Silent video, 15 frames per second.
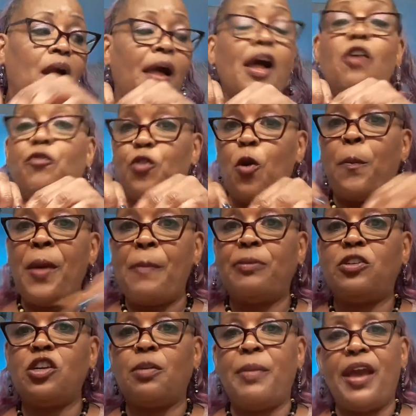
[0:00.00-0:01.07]
a few people
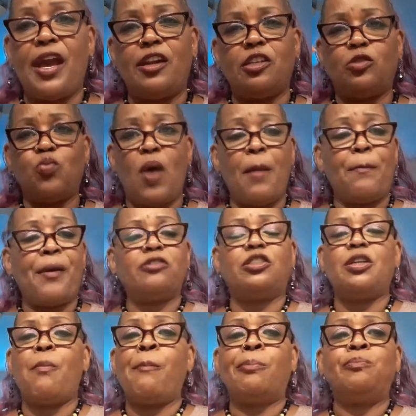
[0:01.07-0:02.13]
took me in. There's one
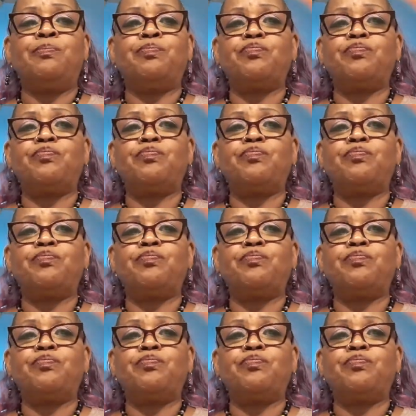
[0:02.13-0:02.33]
person